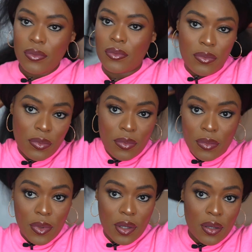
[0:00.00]
I
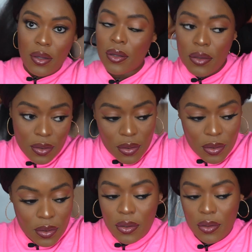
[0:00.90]
try to follow
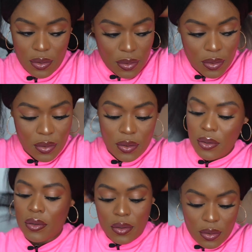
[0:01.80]
my heart,
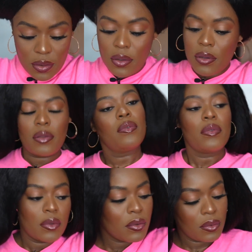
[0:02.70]
but I lost
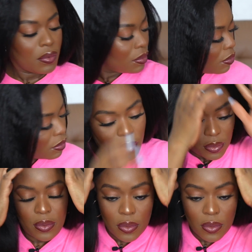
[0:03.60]
it somehow.